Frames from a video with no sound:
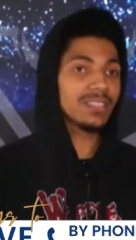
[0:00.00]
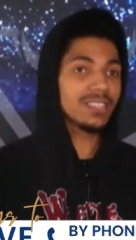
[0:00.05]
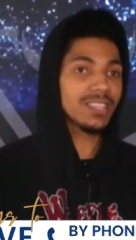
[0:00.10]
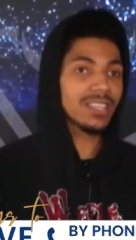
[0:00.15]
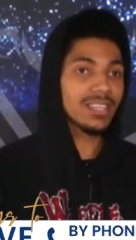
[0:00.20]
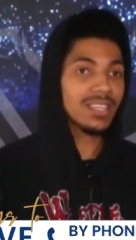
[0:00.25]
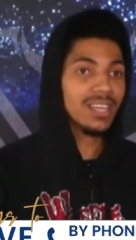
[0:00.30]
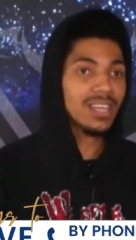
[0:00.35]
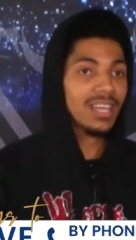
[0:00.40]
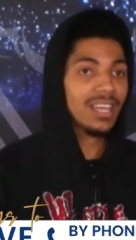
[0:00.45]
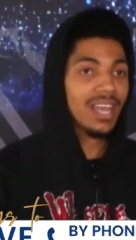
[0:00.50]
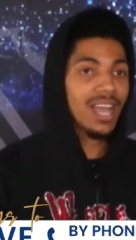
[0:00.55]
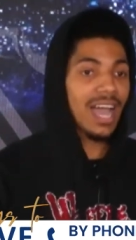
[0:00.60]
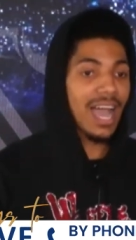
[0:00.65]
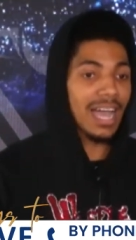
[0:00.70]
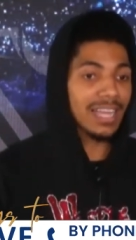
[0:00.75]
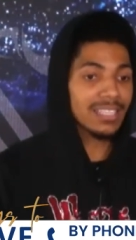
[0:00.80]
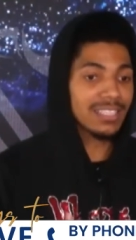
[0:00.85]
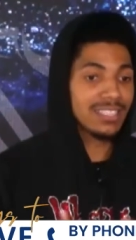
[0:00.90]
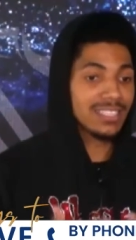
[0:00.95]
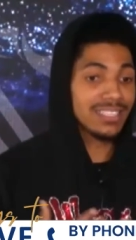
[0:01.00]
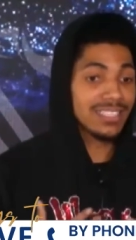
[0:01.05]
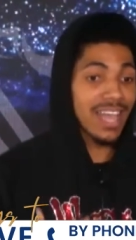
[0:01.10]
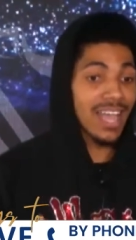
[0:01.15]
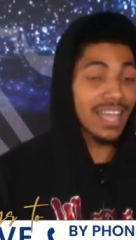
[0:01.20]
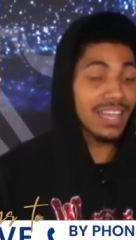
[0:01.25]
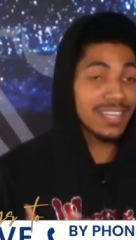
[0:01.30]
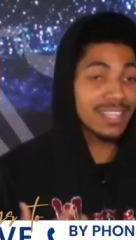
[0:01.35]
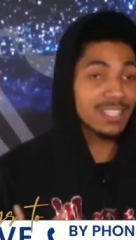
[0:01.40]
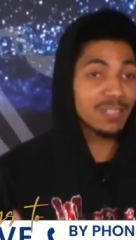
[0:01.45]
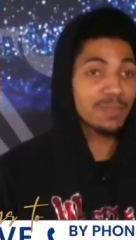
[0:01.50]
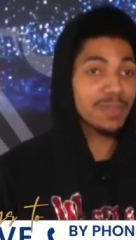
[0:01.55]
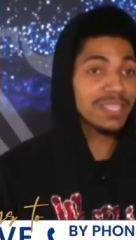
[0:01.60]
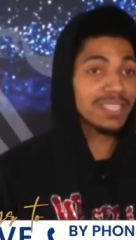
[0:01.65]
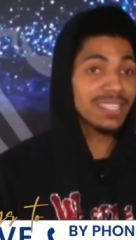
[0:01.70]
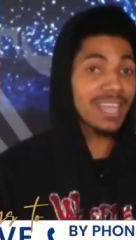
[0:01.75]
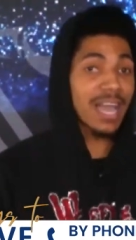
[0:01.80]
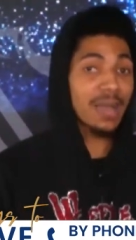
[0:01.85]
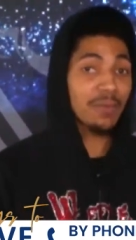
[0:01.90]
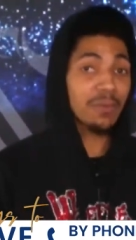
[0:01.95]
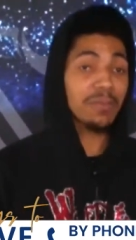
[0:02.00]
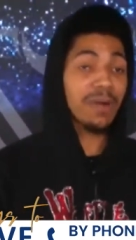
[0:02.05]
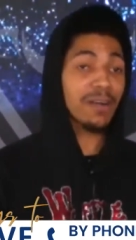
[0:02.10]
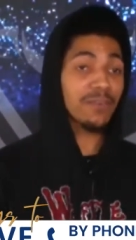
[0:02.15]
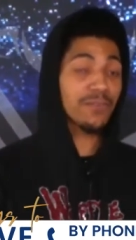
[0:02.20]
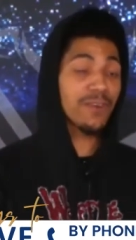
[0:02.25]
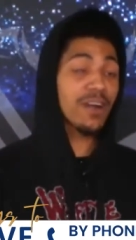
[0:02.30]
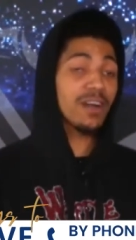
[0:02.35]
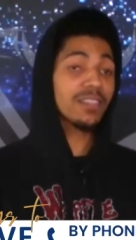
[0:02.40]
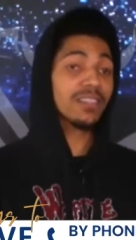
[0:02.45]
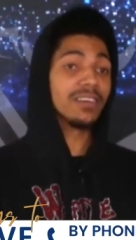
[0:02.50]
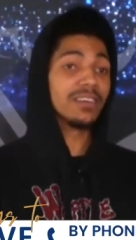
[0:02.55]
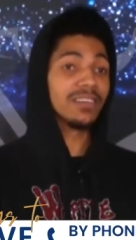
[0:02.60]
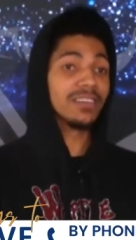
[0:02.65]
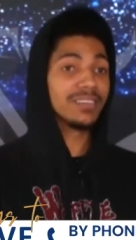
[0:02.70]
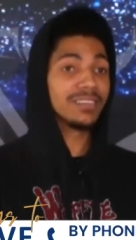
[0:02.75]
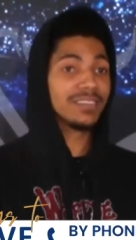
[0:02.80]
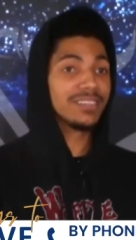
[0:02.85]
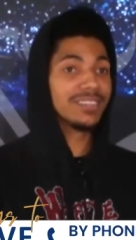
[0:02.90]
And I desire to spend time with my father.